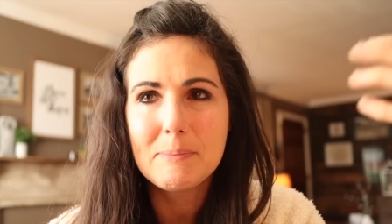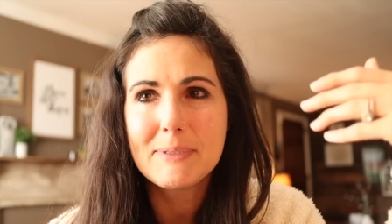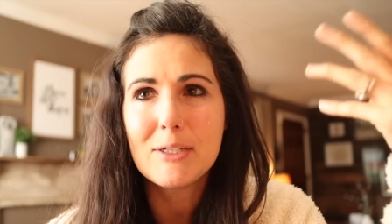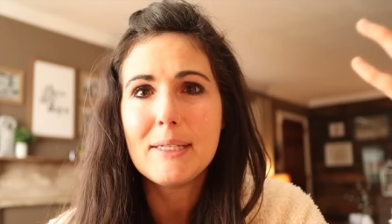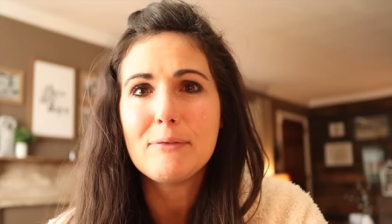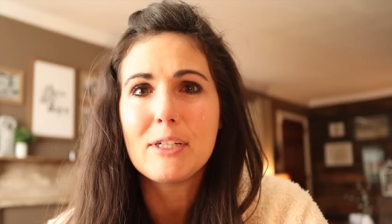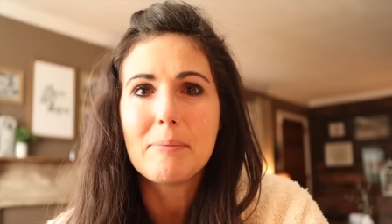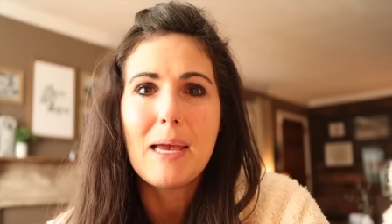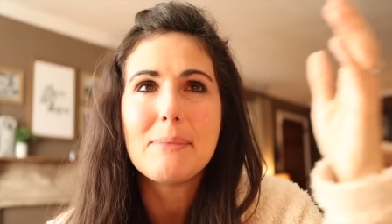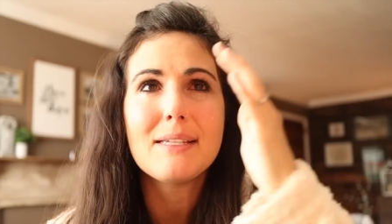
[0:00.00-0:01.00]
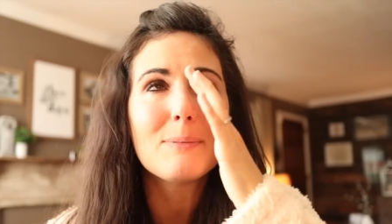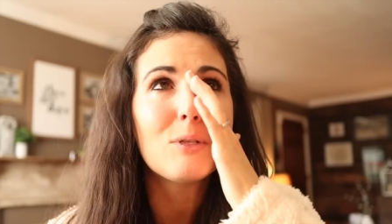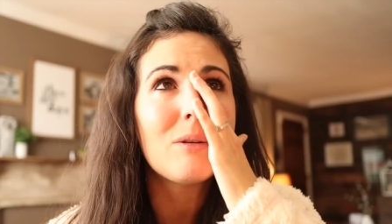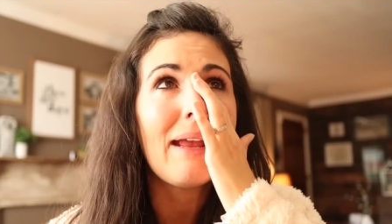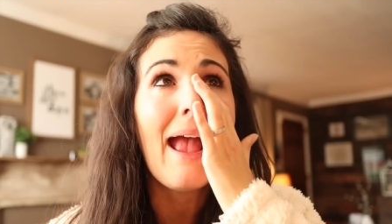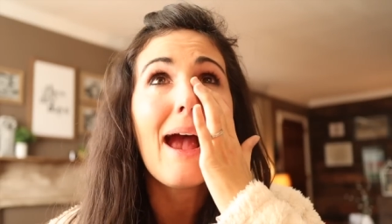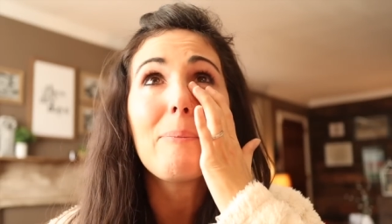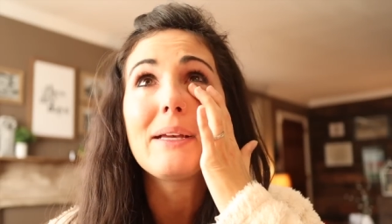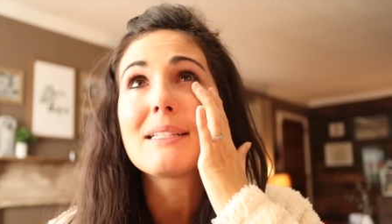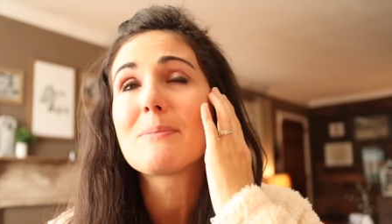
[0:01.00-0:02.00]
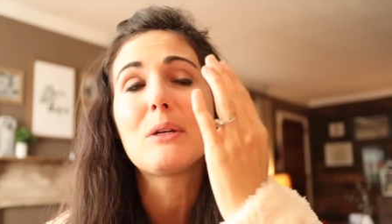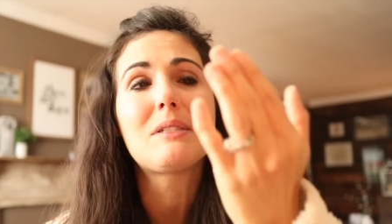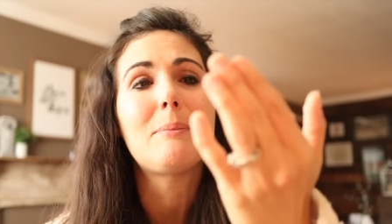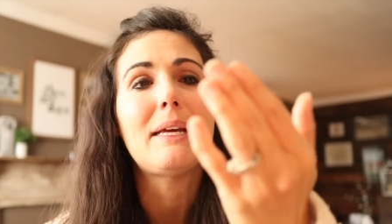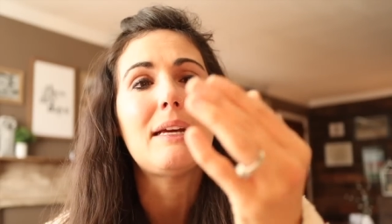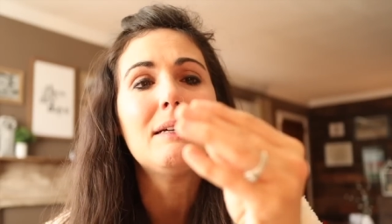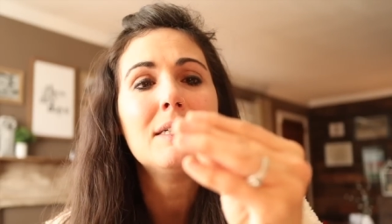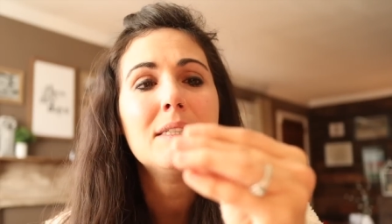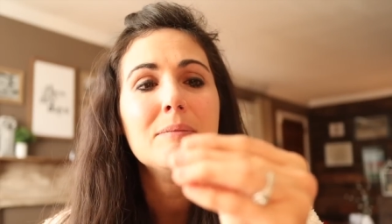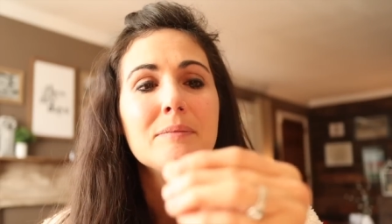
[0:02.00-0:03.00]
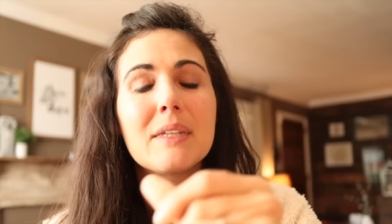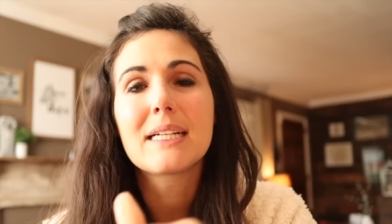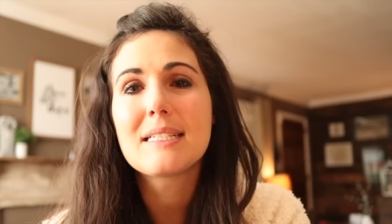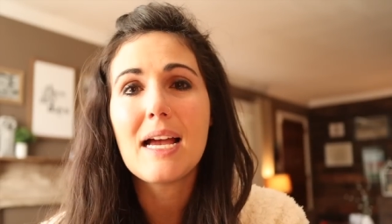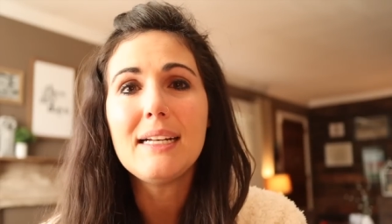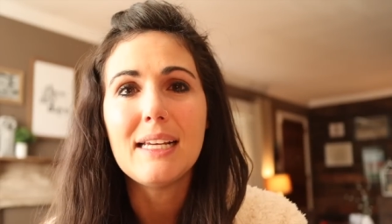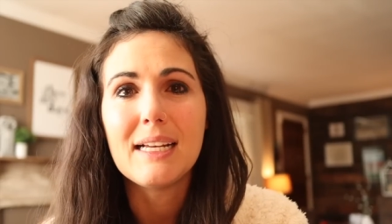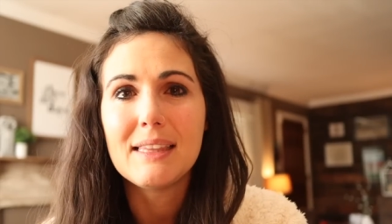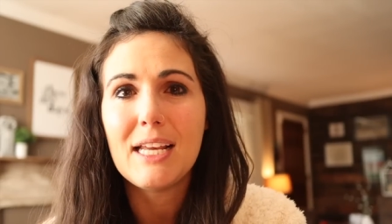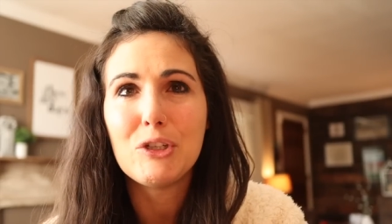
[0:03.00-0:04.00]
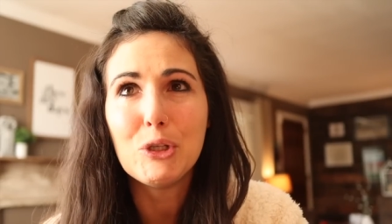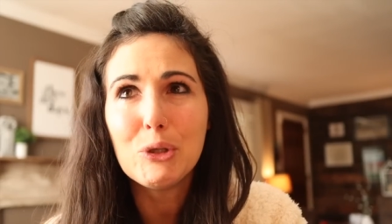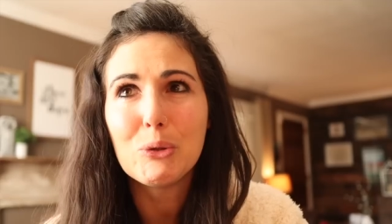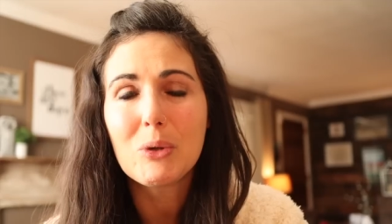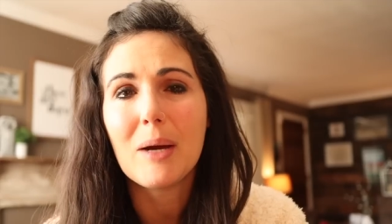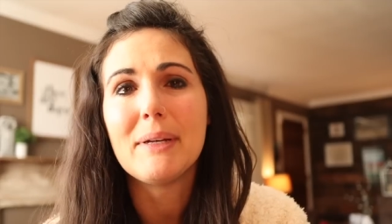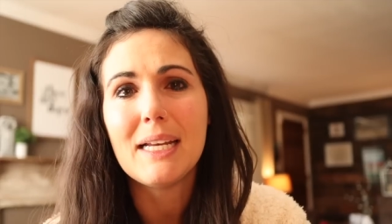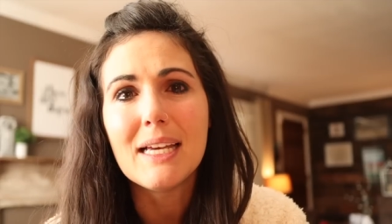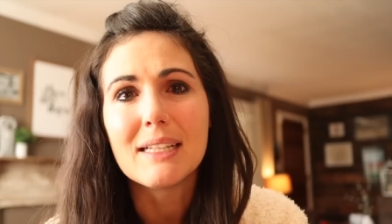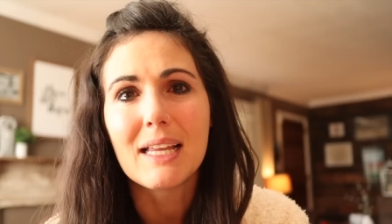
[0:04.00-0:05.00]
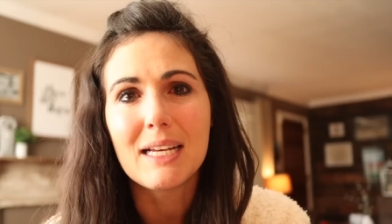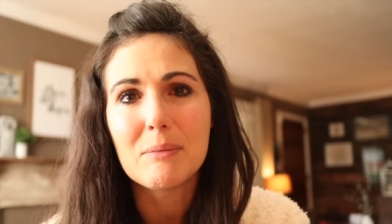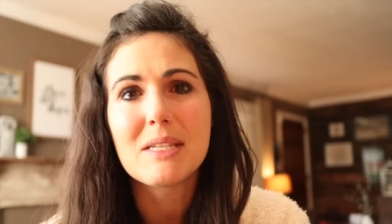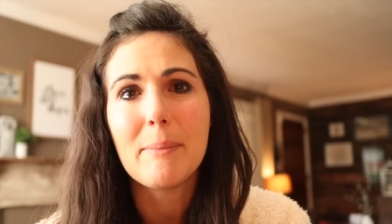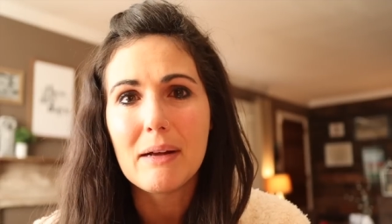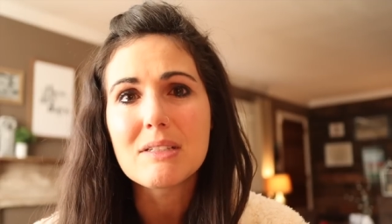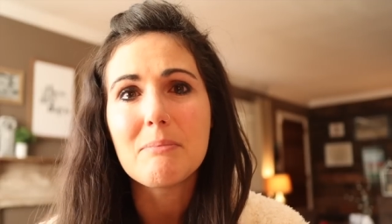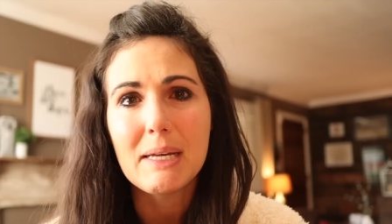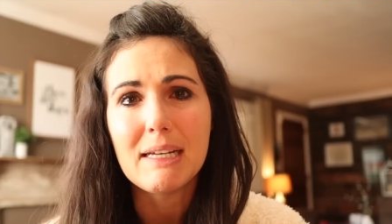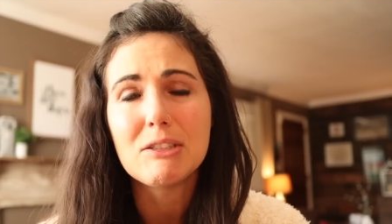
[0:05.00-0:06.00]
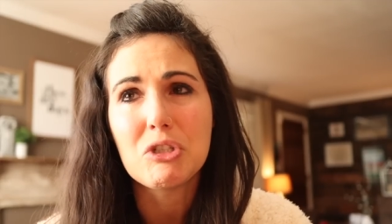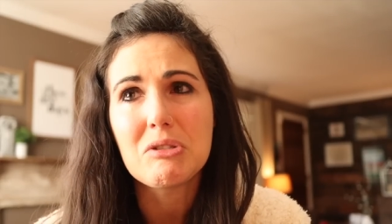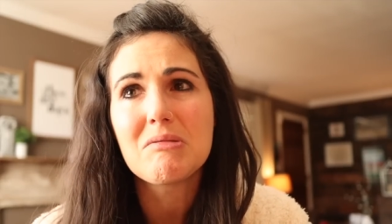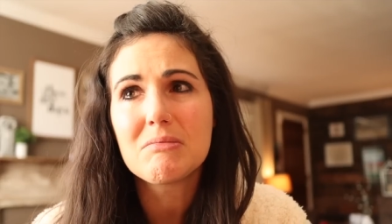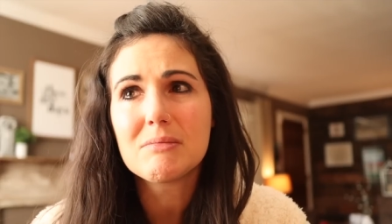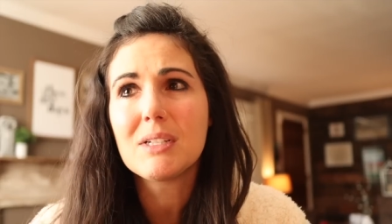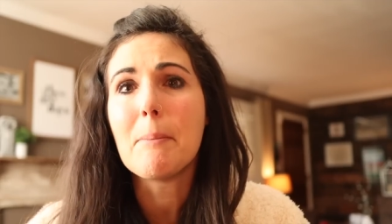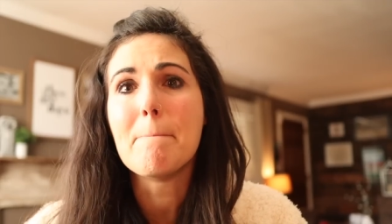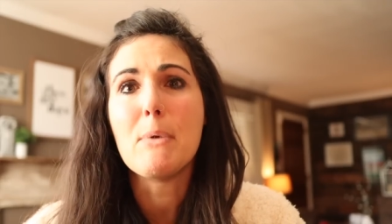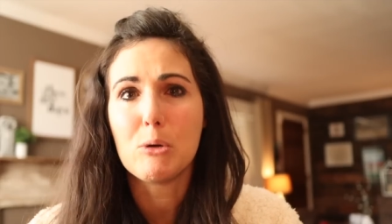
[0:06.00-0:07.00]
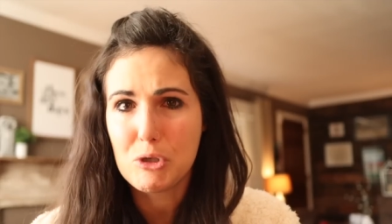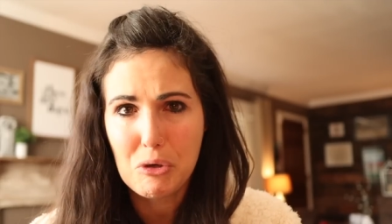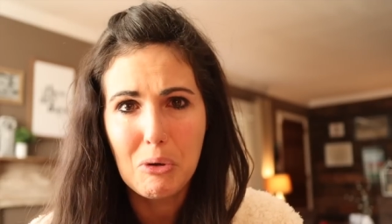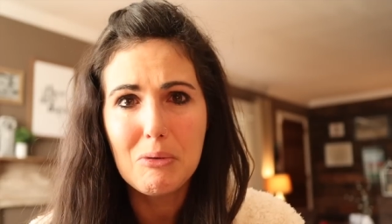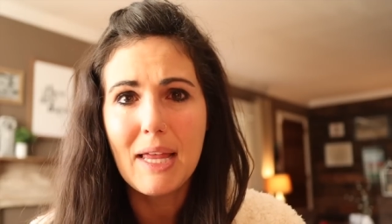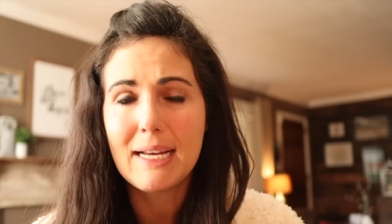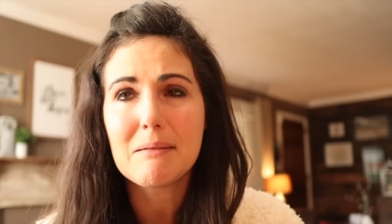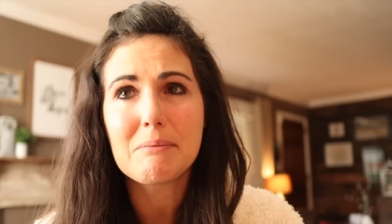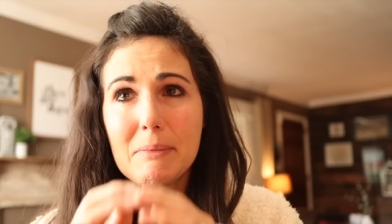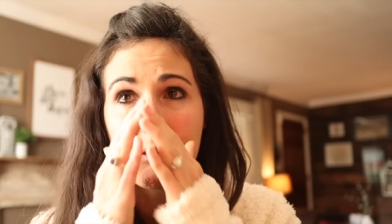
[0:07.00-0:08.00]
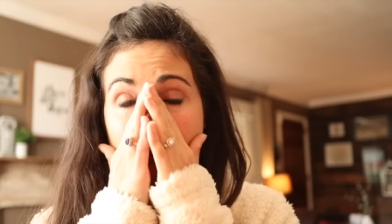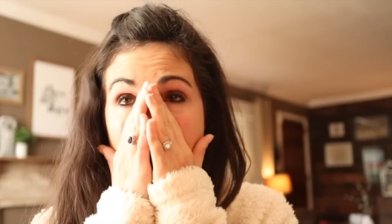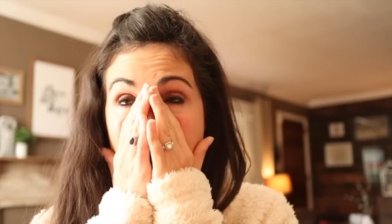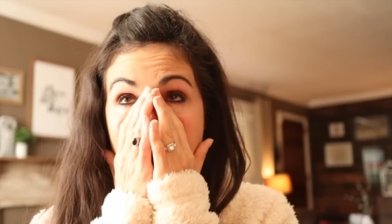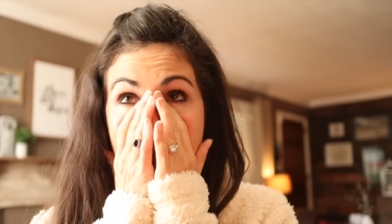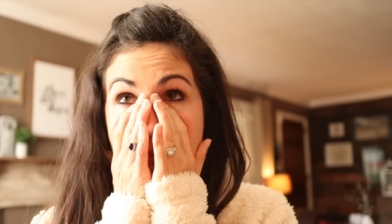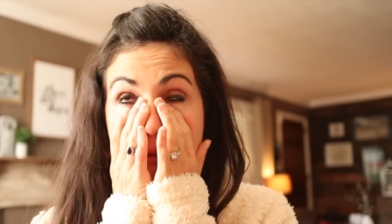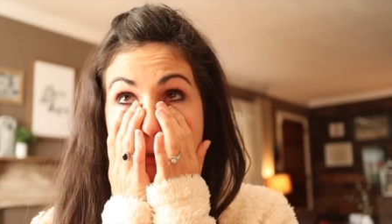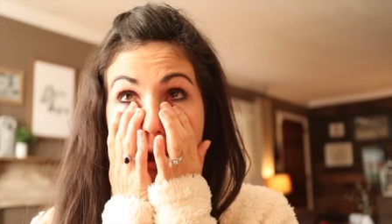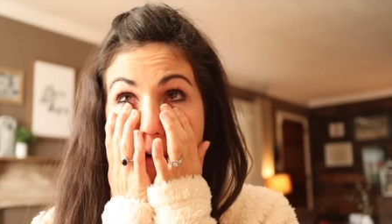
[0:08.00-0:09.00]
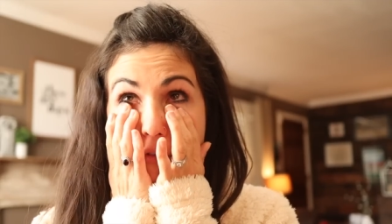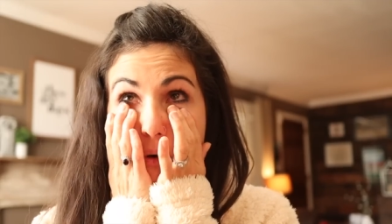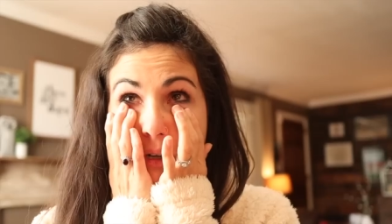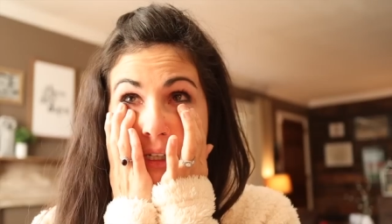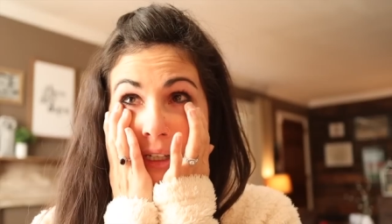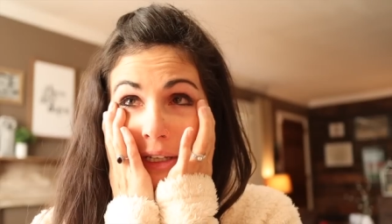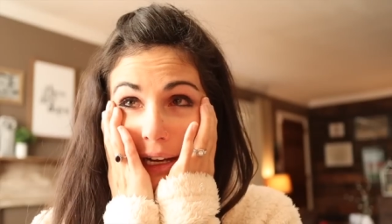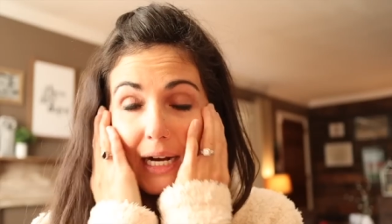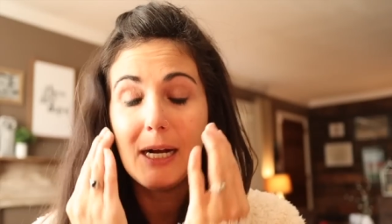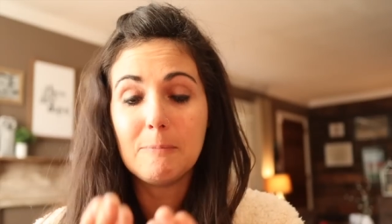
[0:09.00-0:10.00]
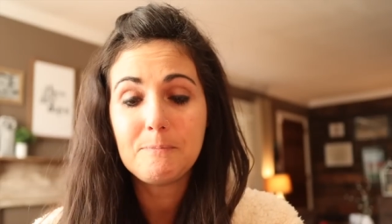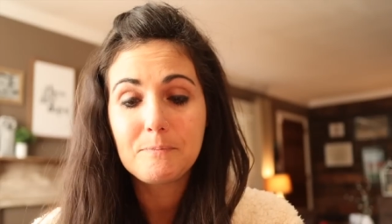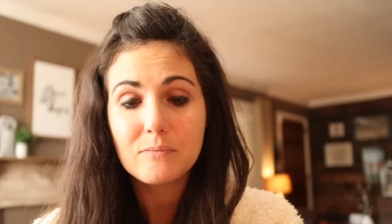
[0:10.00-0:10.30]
Delivering babies is supposed to be happy. It's supposed to be exciting. And they knew coming in, like, it was about to be just emotional. Like, it's just awful. And